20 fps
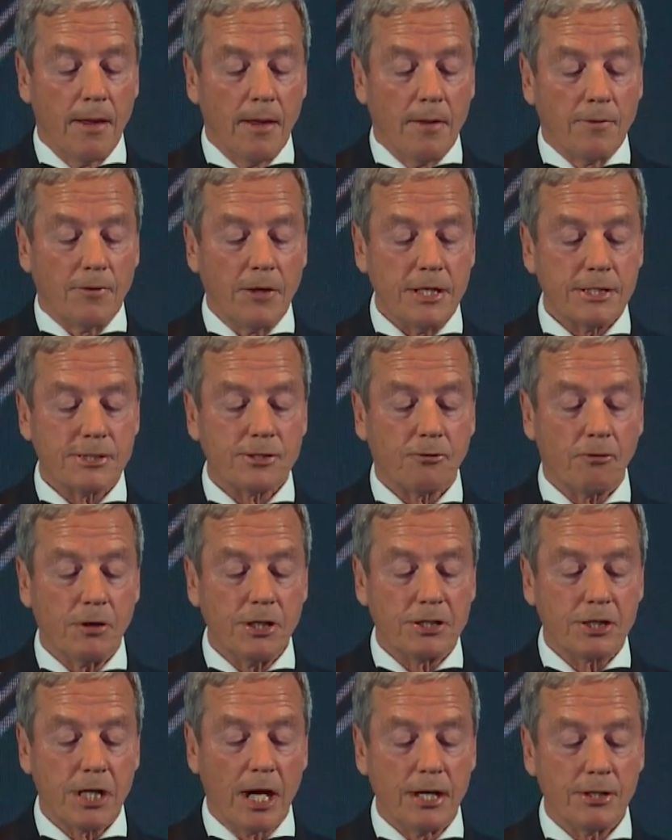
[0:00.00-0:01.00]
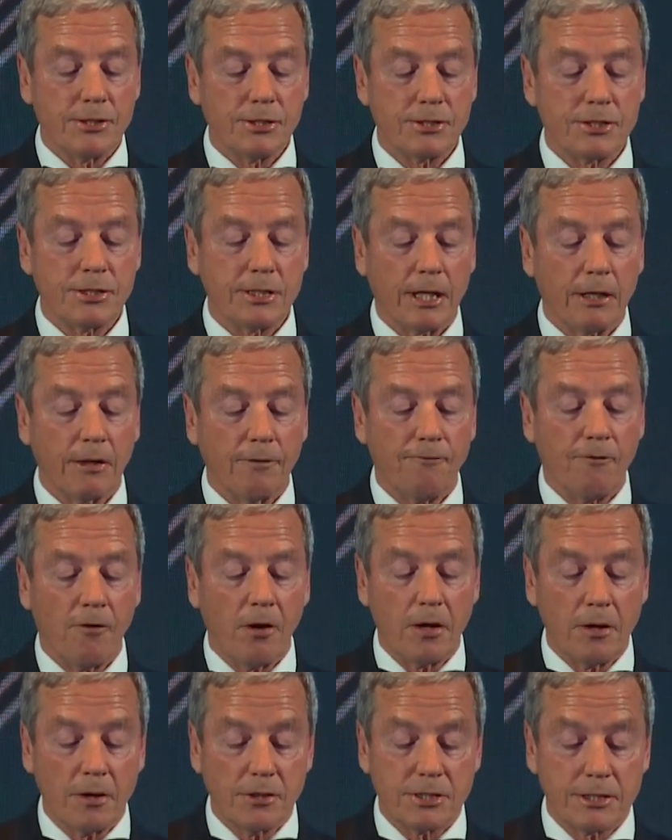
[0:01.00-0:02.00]
These 3 changes
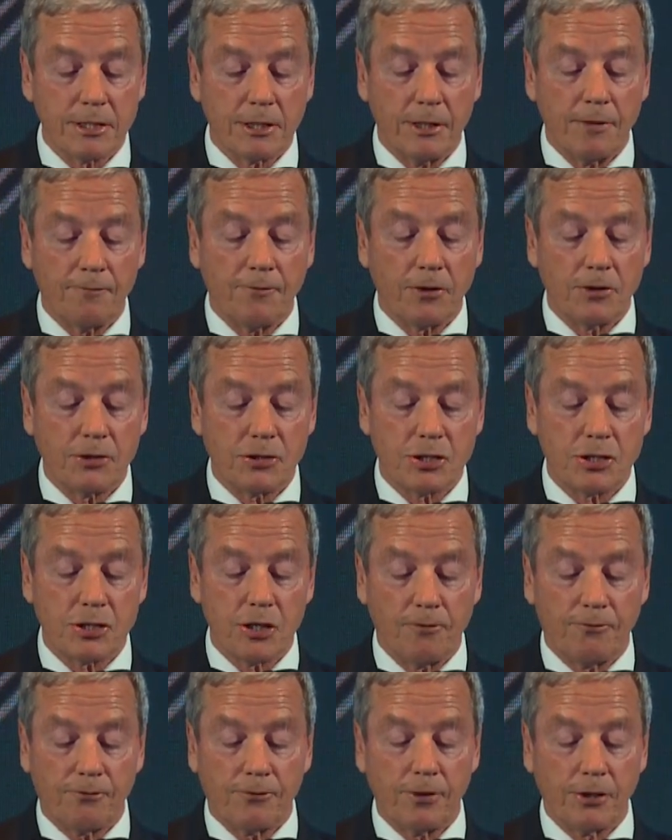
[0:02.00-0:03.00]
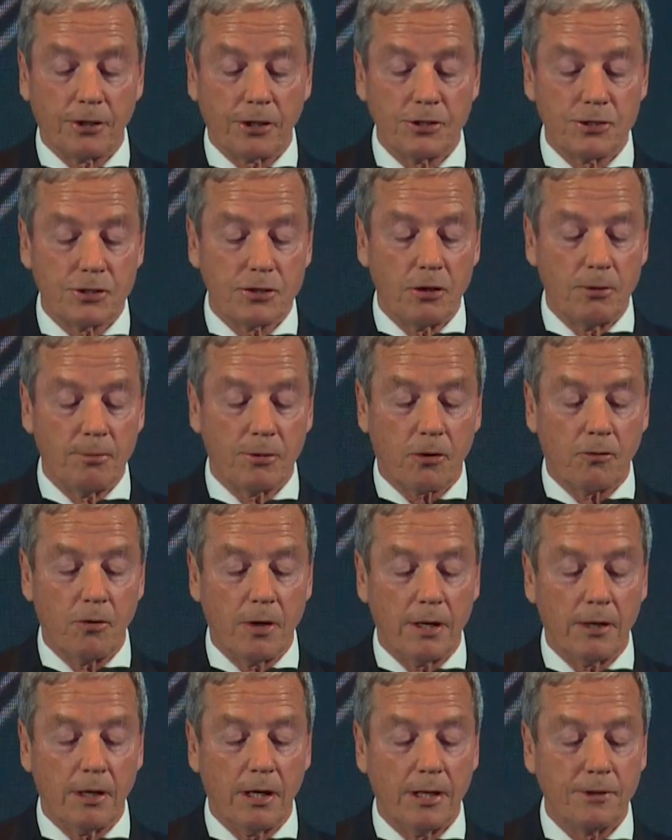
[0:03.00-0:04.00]
signify a significant shift in consumer
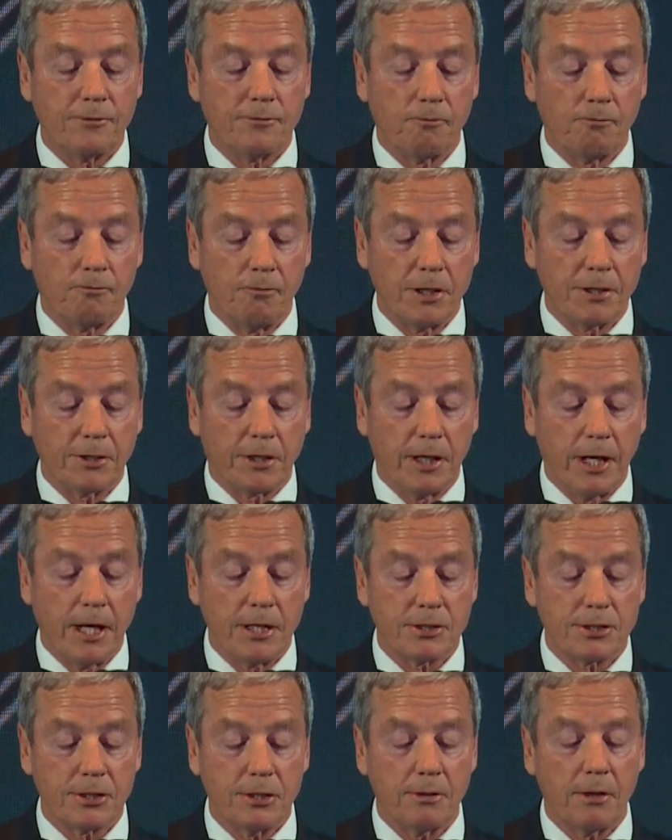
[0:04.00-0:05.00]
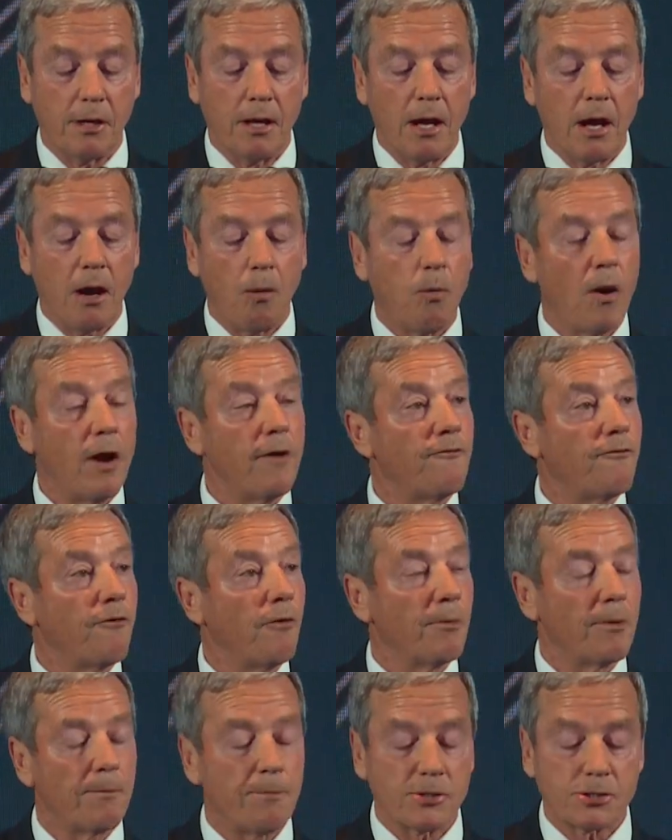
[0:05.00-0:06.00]
credit regulation away
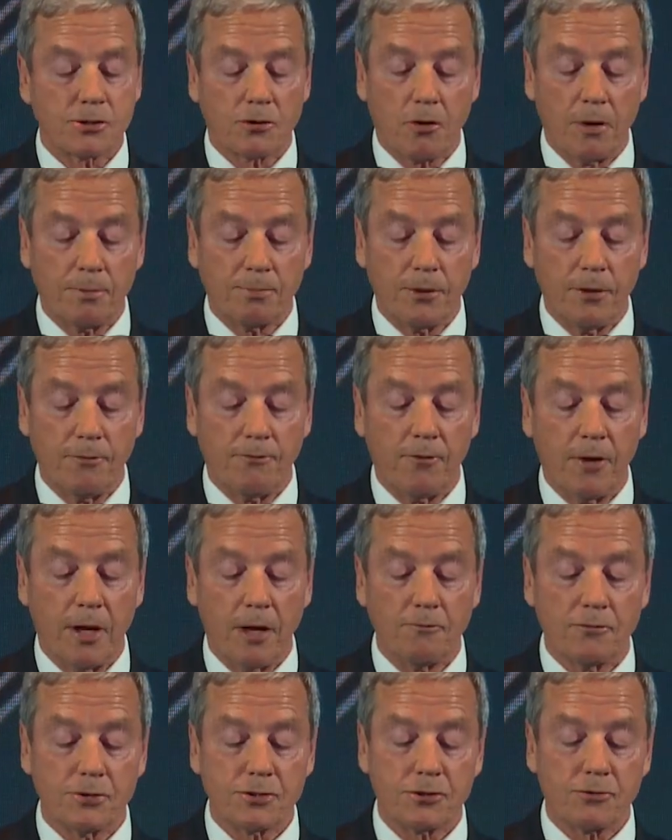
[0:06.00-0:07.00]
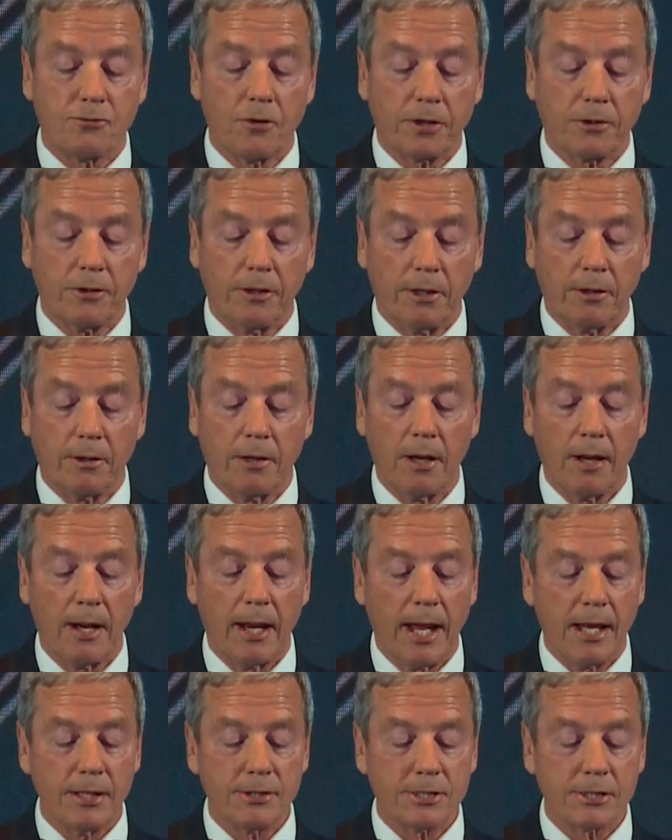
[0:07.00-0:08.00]
from a prescriptive and restricting
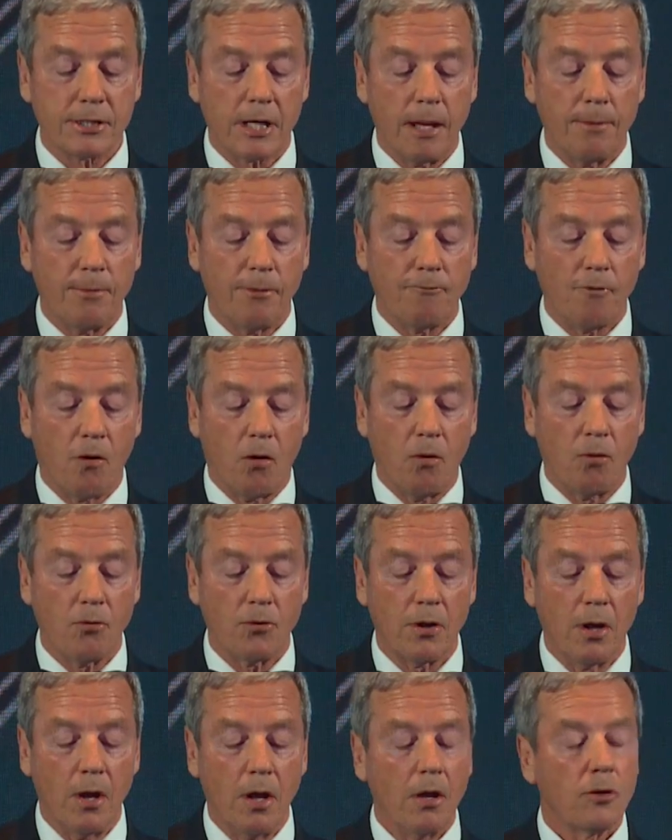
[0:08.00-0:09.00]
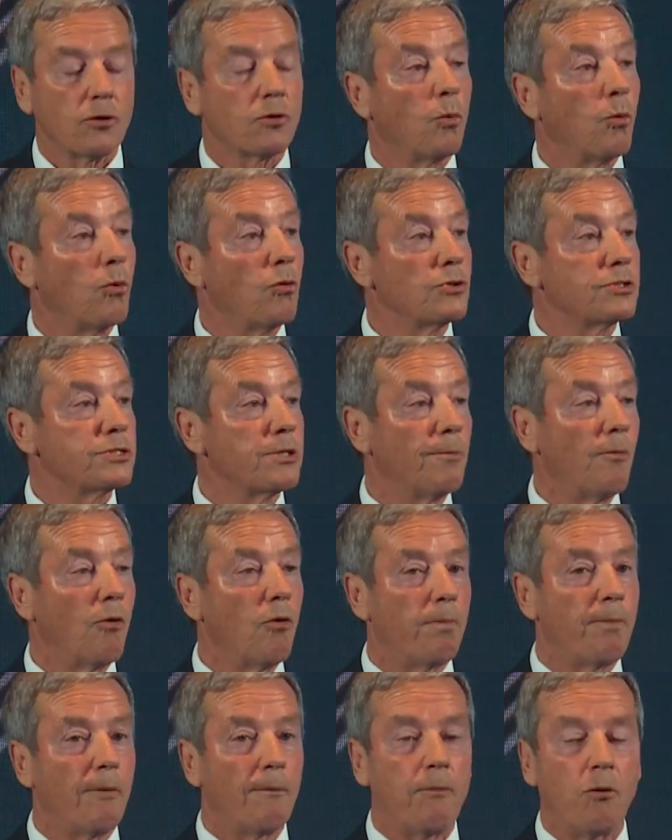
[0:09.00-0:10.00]
landscape of old towards a more
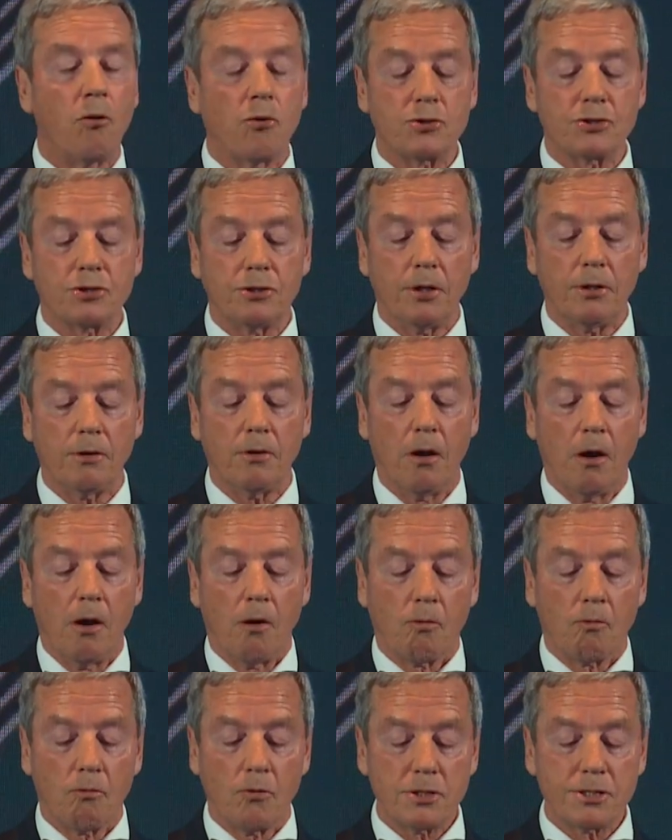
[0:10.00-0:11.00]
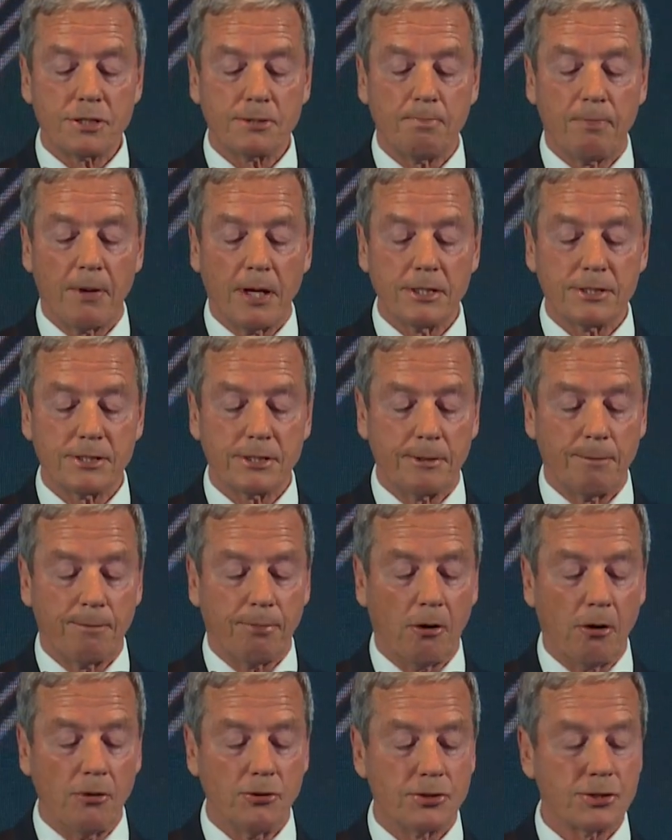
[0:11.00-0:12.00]
proportionate, risk-based
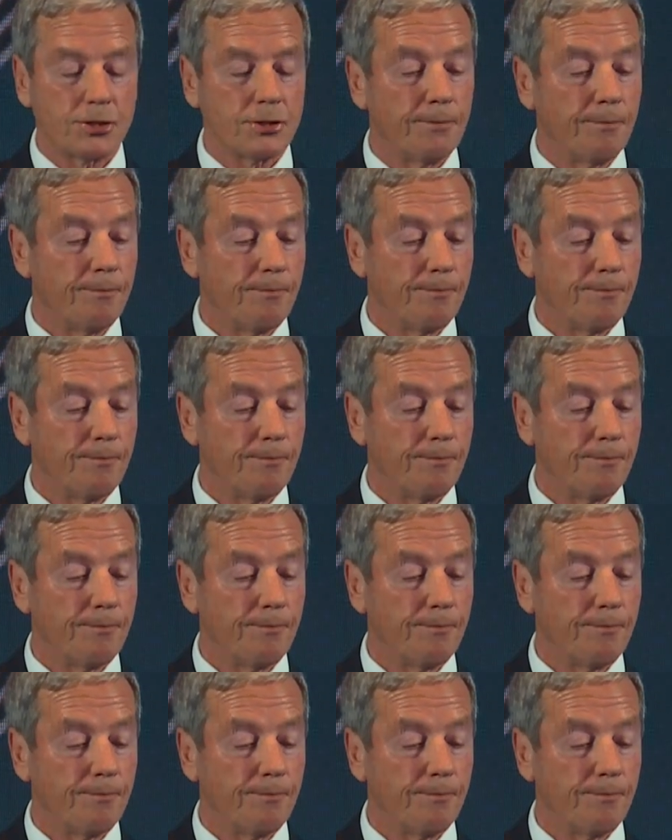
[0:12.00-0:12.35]
approach.